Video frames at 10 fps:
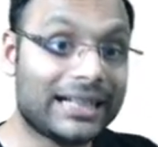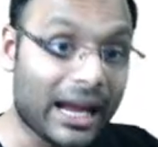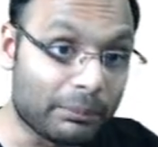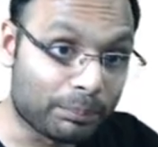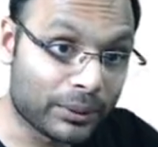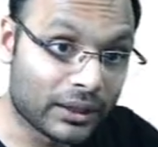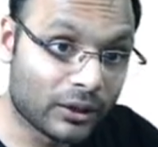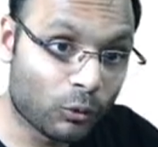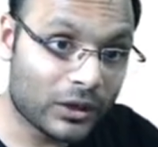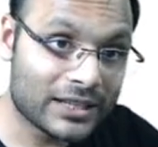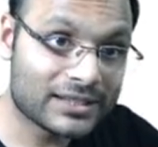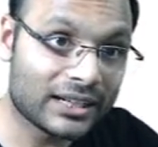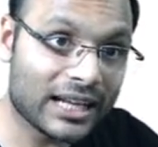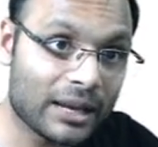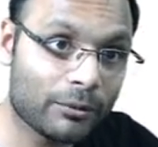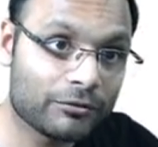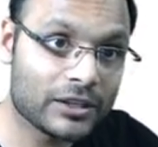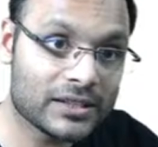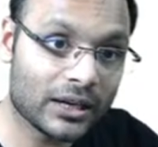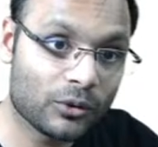Type. What is the type of
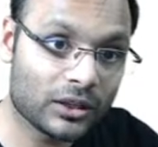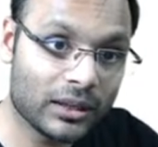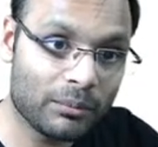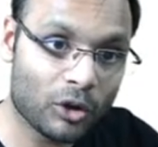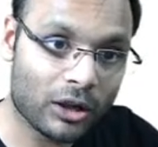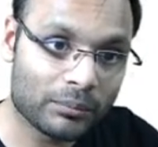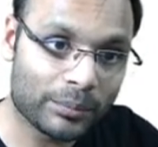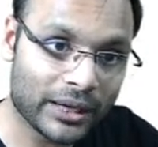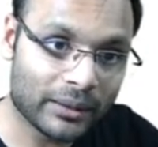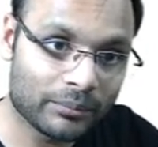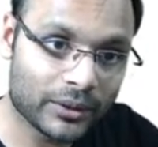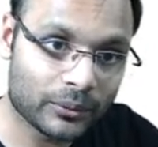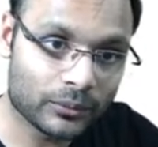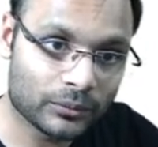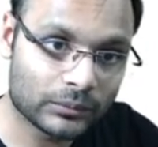this algorithm? Non-preemptive.